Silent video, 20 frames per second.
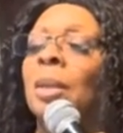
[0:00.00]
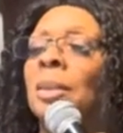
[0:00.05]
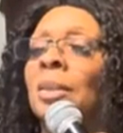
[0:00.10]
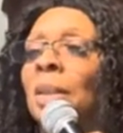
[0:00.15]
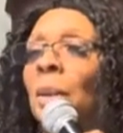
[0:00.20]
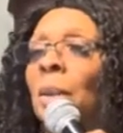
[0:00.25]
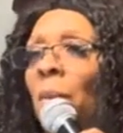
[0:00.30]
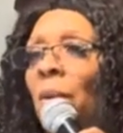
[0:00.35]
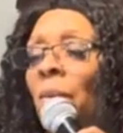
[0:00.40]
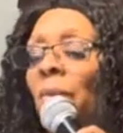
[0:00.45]

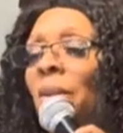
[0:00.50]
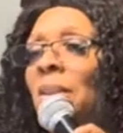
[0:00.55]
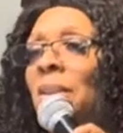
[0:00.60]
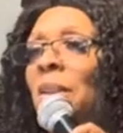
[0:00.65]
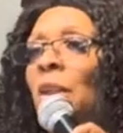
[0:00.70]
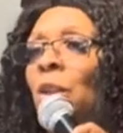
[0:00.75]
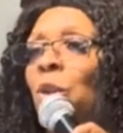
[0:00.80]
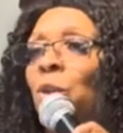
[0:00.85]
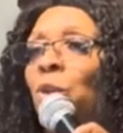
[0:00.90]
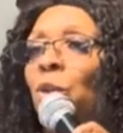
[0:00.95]
Some of
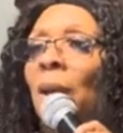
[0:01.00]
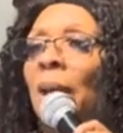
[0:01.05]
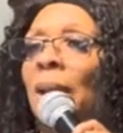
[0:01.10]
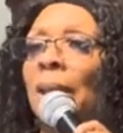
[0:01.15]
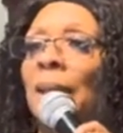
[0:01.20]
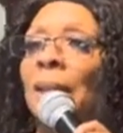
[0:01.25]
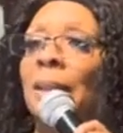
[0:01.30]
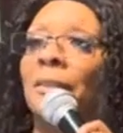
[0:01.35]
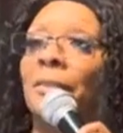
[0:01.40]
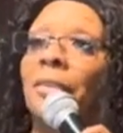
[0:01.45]
us are
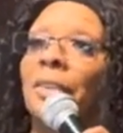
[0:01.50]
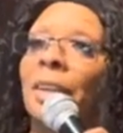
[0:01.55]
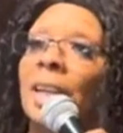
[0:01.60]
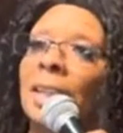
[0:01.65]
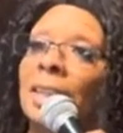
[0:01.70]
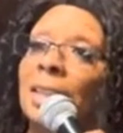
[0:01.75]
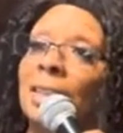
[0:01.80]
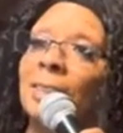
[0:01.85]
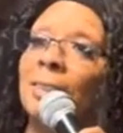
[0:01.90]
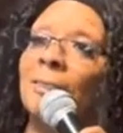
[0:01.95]
straddling the
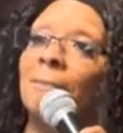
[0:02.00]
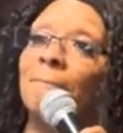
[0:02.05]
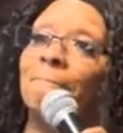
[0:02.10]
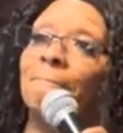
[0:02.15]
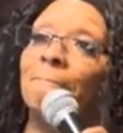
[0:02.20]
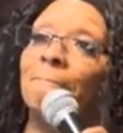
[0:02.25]
fence.